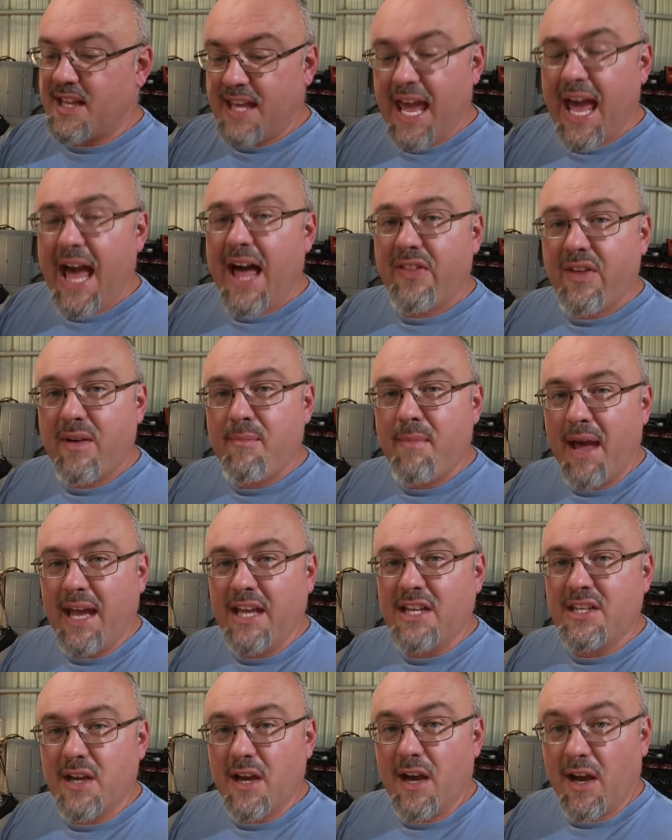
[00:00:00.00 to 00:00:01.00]
yeah, they
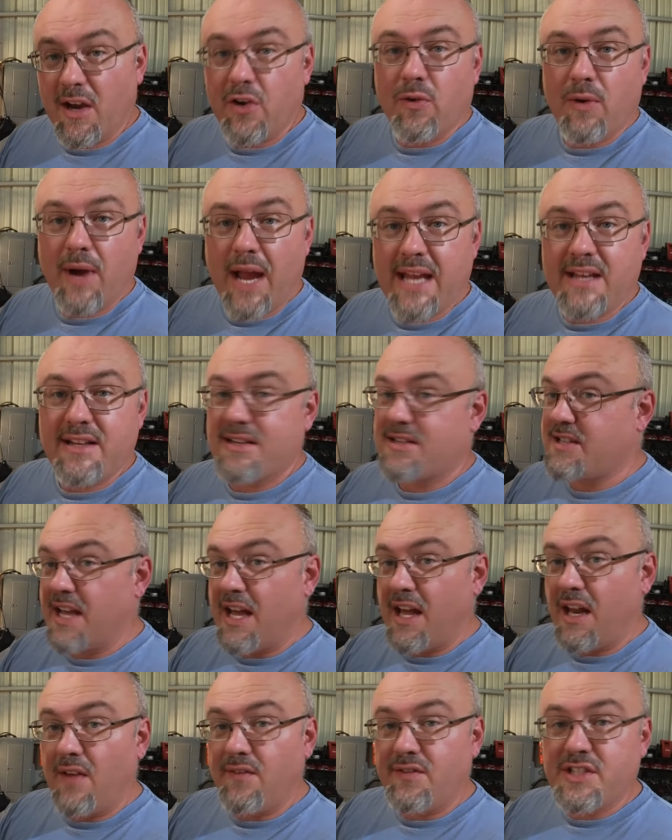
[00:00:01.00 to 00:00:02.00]
make a great
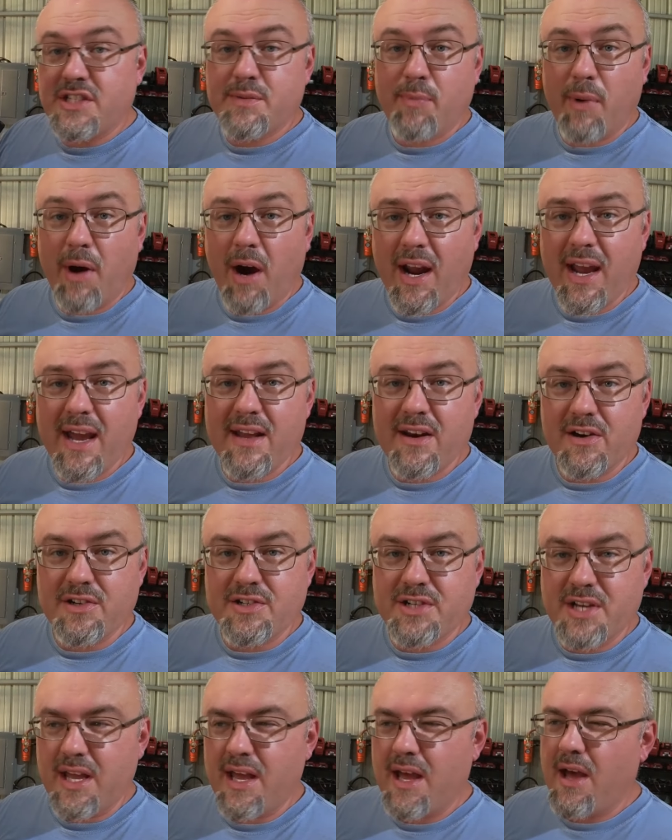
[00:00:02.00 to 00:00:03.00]
deal of spark
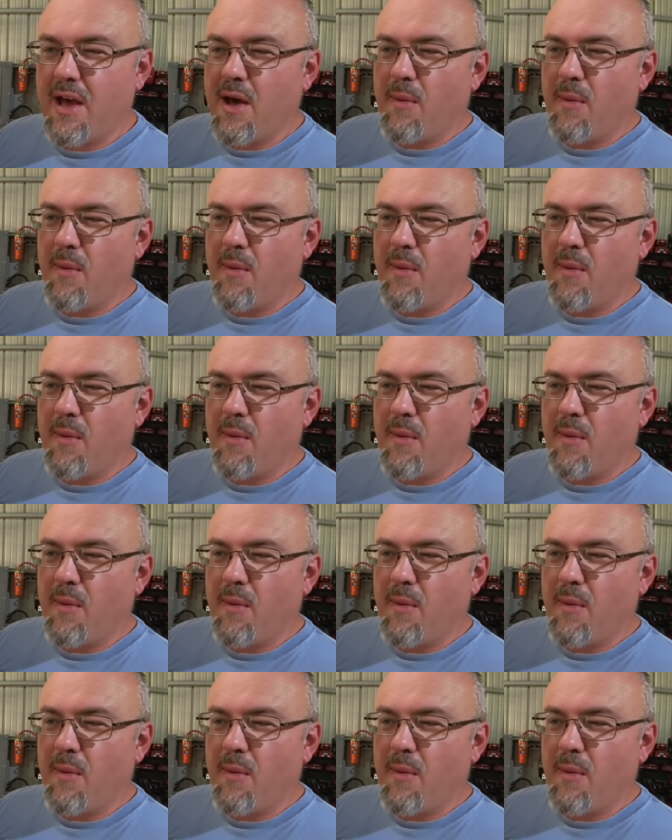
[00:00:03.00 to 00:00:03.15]
energy,